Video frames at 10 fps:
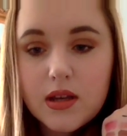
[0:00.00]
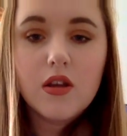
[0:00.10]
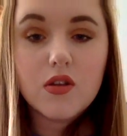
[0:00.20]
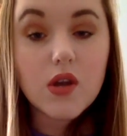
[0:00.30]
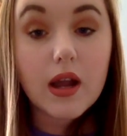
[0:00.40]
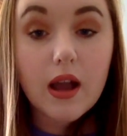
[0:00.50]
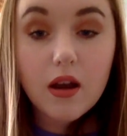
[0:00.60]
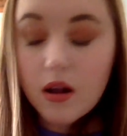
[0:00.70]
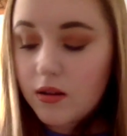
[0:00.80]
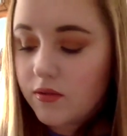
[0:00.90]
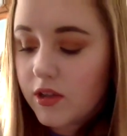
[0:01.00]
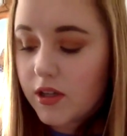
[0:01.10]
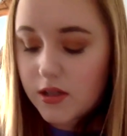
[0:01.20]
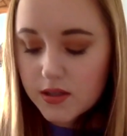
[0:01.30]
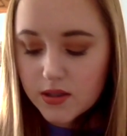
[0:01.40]
So I got all of
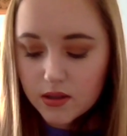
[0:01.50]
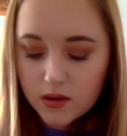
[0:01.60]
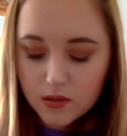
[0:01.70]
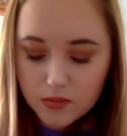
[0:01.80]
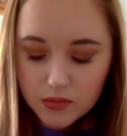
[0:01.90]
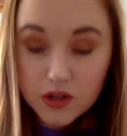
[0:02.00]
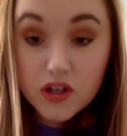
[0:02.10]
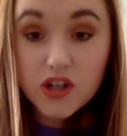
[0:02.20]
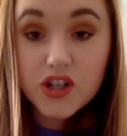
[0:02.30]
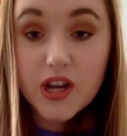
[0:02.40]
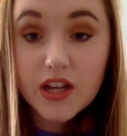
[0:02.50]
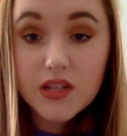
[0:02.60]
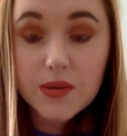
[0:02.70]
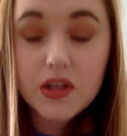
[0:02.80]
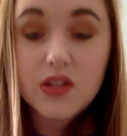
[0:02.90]
these shades
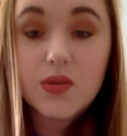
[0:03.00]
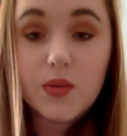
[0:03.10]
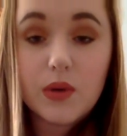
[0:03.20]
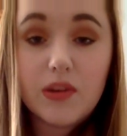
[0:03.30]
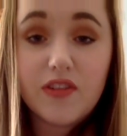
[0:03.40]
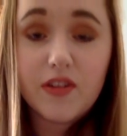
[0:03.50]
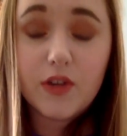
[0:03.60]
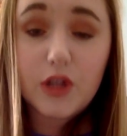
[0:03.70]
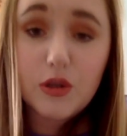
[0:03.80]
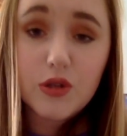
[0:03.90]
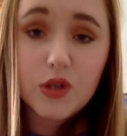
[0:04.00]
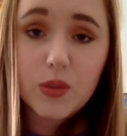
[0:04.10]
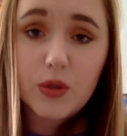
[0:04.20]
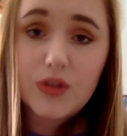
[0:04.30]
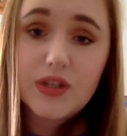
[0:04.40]
because one of my favorite
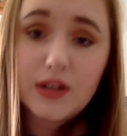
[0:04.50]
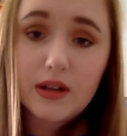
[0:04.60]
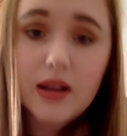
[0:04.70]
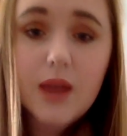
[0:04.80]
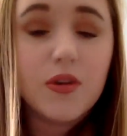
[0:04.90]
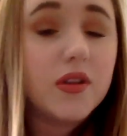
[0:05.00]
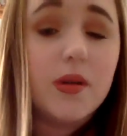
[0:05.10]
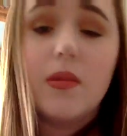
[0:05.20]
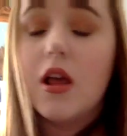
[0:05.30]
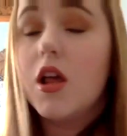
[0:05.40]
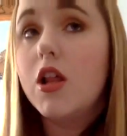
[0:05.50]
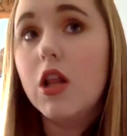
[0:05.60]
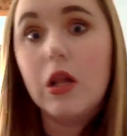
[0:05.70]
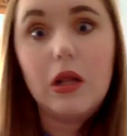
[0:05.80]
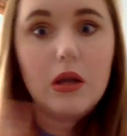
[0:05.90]
YouTubers did a collab with them
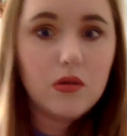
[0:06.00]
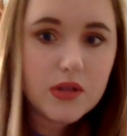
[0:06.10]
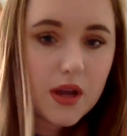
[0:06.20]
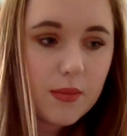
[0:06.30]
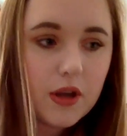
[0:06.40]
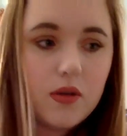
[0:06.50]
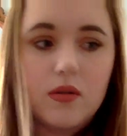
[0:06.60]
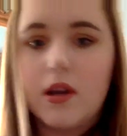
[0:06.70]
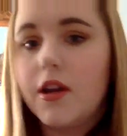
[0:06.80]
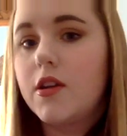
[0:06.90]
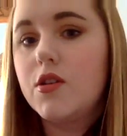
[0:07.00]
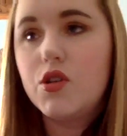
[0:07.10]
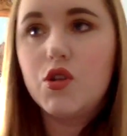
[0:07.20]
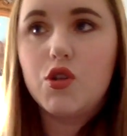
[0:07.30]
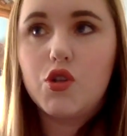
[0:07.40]
a long time ago, like
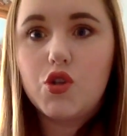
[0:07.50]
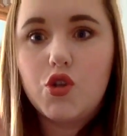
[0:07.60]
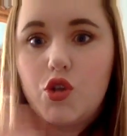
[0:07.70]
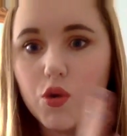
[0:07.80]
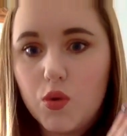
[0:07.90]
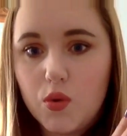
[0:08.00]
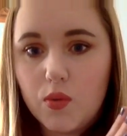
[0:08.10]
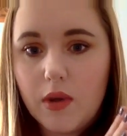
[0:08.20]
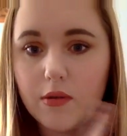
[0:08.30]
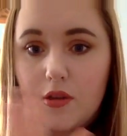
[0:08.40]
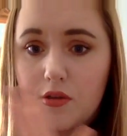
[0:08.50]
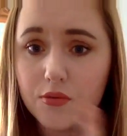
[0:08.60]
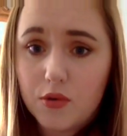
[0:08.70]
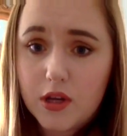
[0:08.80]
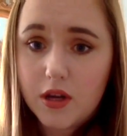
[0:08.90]
2, maybe
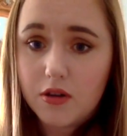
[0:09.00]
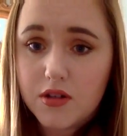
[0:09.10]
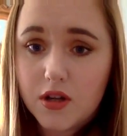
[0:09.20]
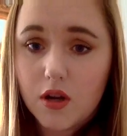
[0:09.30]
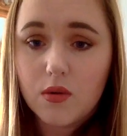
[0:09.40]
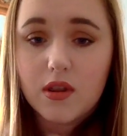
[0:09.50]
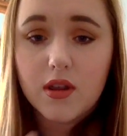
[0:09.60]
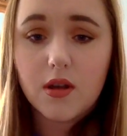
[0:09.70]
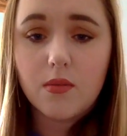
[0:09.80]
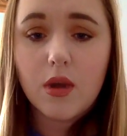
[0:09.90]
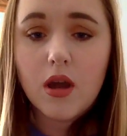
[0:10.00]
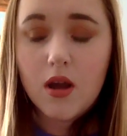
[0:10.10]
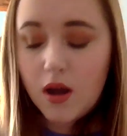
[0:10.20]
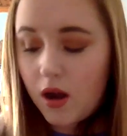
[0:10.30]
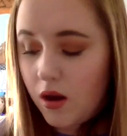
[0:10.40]
3 years ago with them.
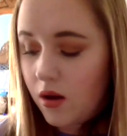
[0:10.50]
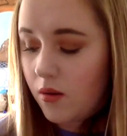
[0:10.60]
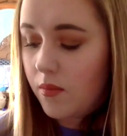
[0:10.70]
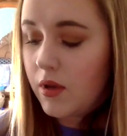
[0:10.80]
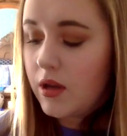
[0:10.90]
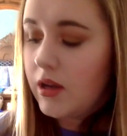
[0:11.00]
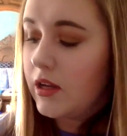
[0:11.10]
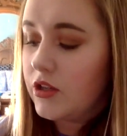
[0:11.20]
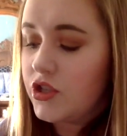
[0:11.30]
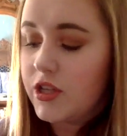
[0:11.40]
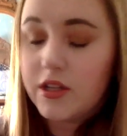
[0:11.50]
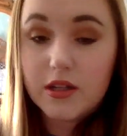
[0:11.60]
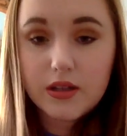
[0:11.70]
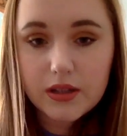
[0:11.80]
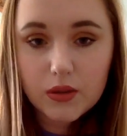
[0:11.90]
And she
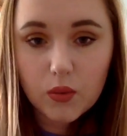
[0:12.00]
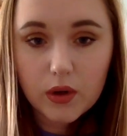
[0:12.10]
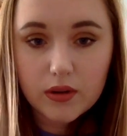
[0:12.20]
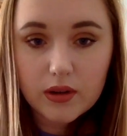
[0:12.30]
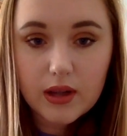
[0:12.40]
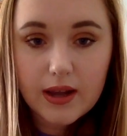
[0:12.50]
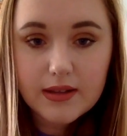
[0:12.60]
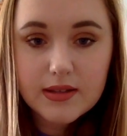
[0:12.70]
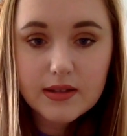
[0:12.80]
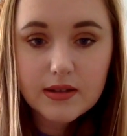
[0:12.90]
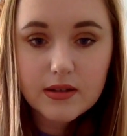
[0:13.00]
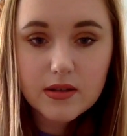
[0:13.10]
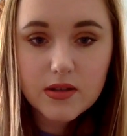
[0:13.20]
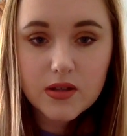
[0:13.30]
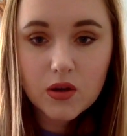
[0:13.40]
did the Where the Lights
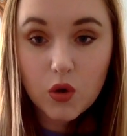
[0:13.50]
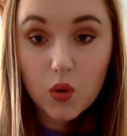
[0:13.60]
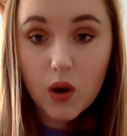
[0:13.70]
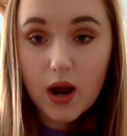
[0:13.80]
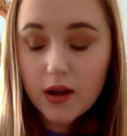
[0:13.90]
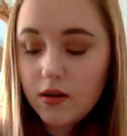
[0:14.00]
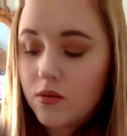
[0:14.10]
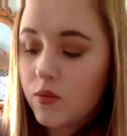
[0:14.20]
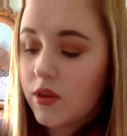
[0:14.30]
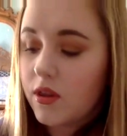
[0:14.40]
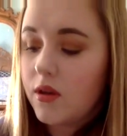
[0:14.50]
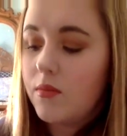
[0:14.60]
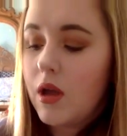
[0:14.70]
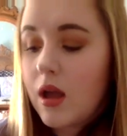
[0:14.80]
Is quad with them.